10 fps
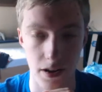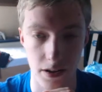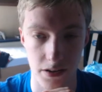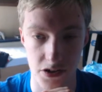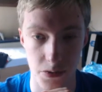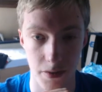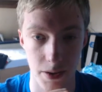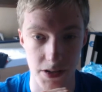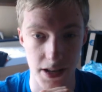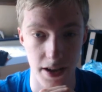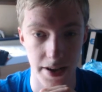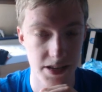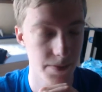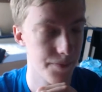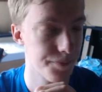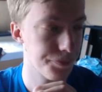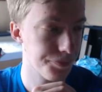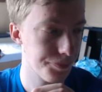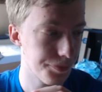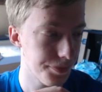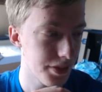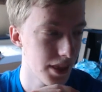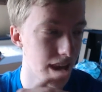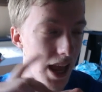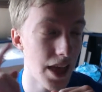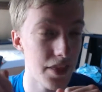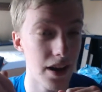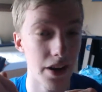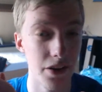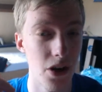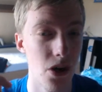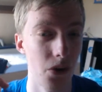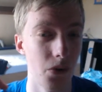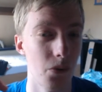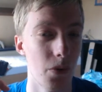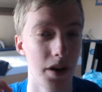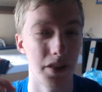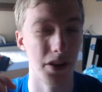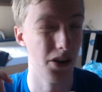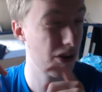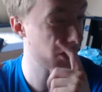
I'll assume that was the case. And then I know one of the